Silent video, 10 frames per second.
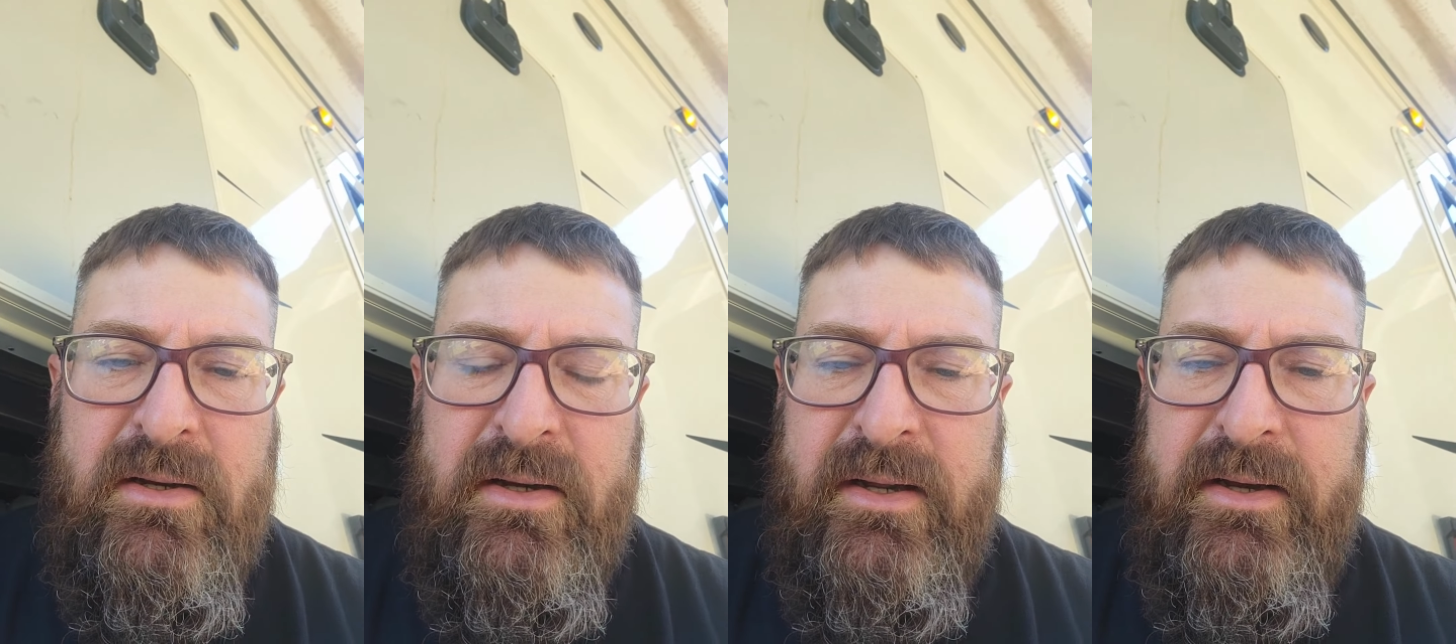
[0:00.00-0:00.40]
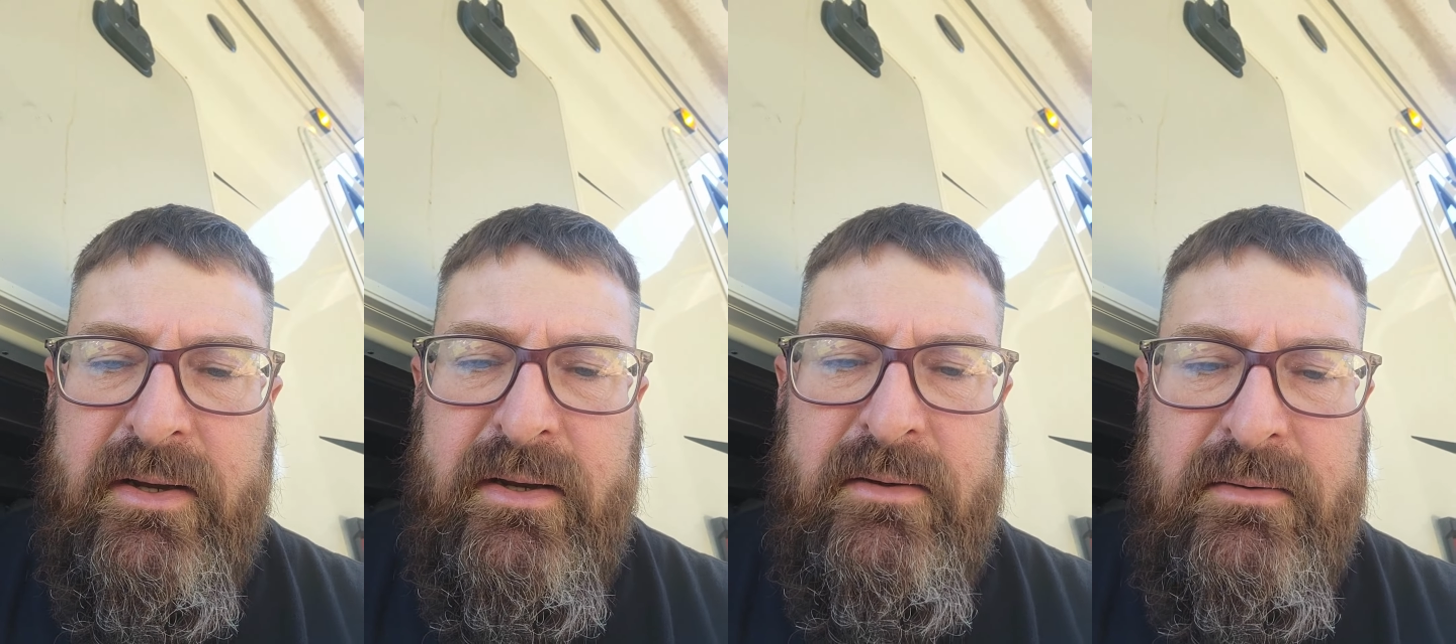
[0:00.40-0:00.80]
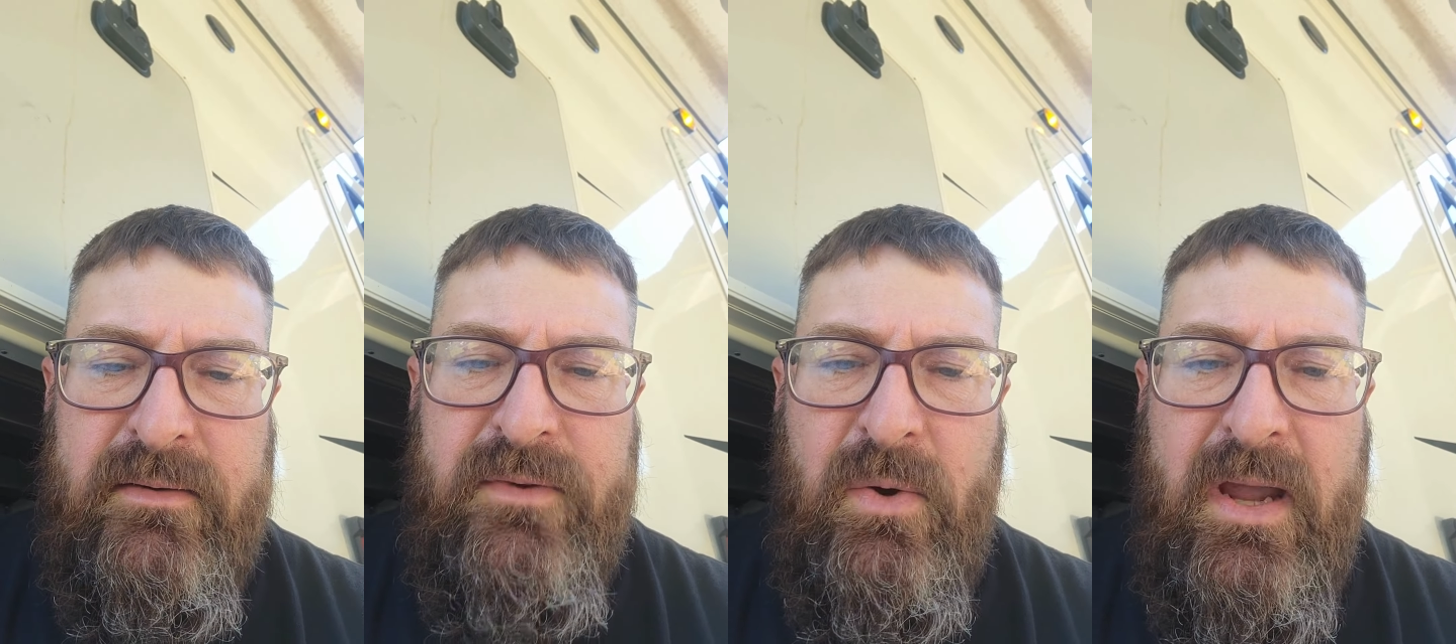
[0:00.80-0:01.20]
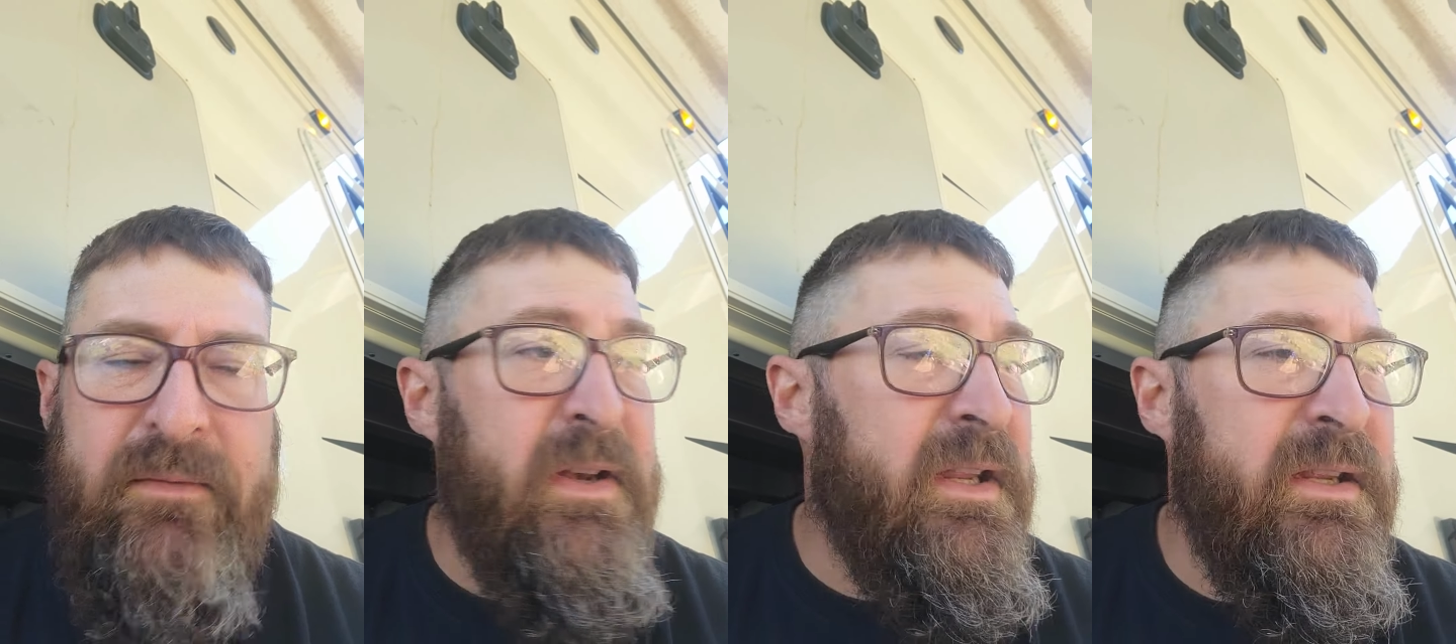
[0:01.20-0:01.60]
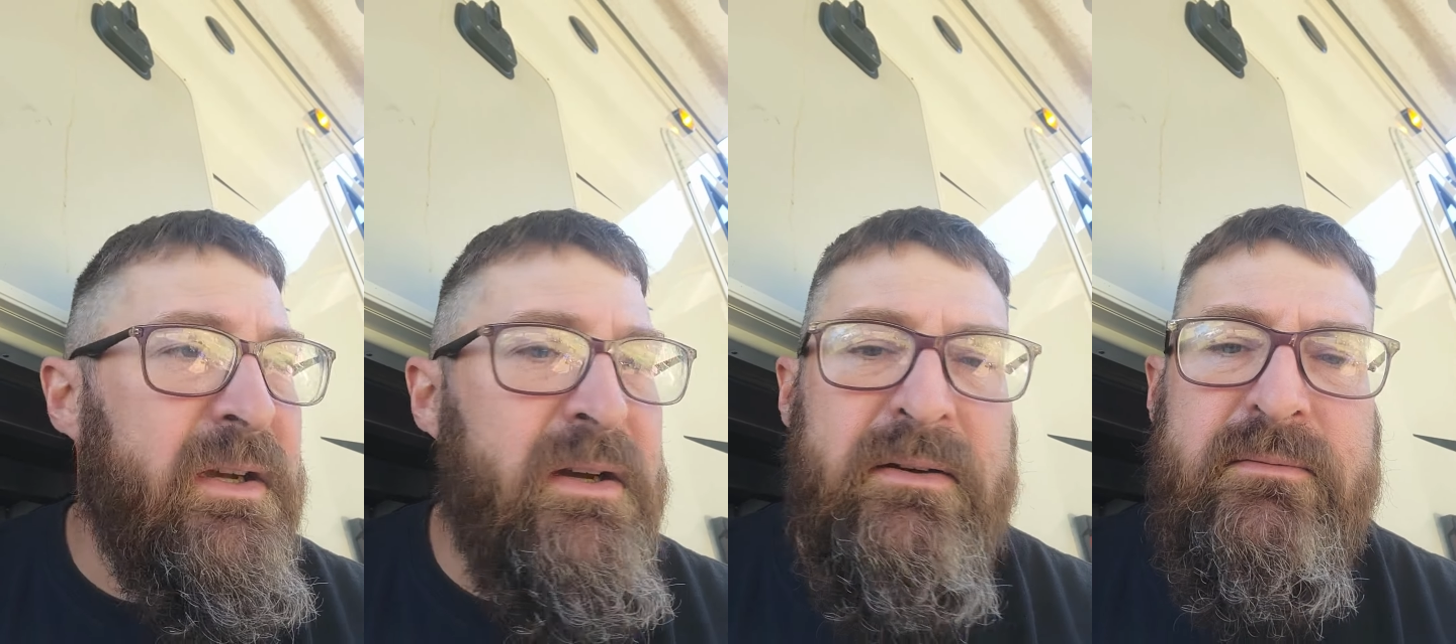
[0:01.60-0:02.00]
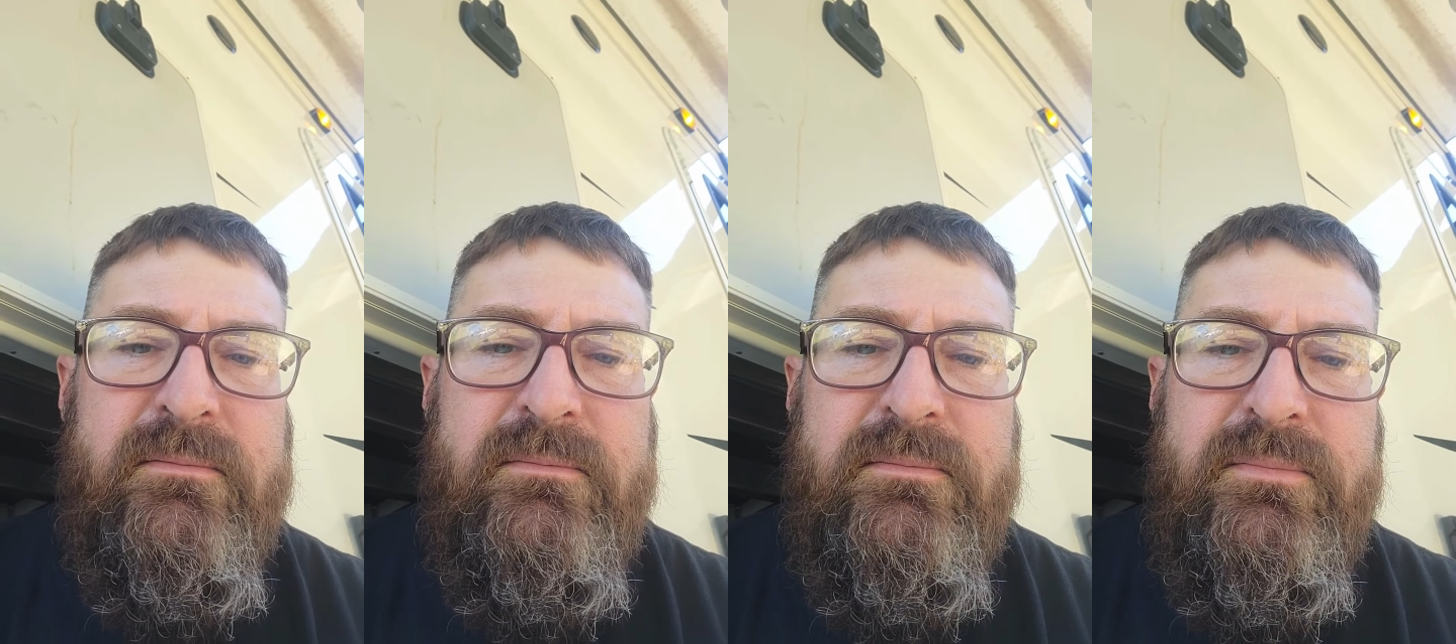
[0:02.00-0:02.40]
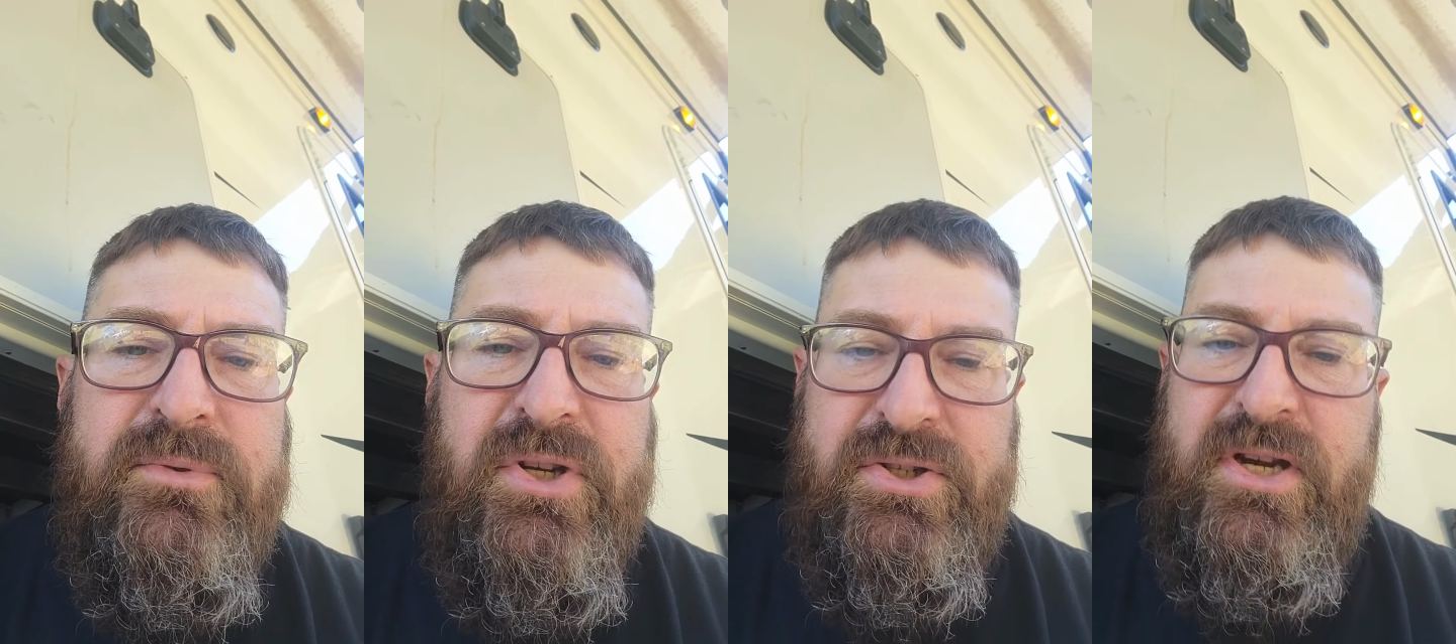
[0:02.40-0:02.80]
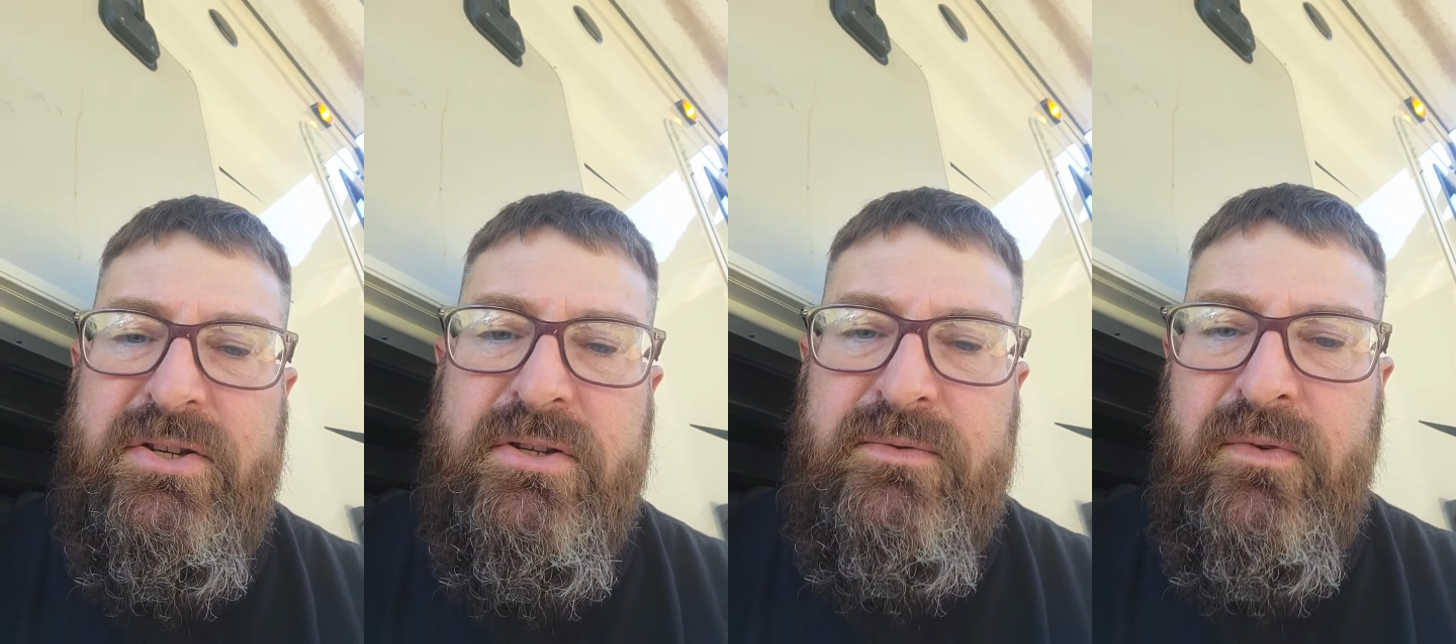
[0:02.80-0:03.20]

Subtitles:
and if y'all have any suggestions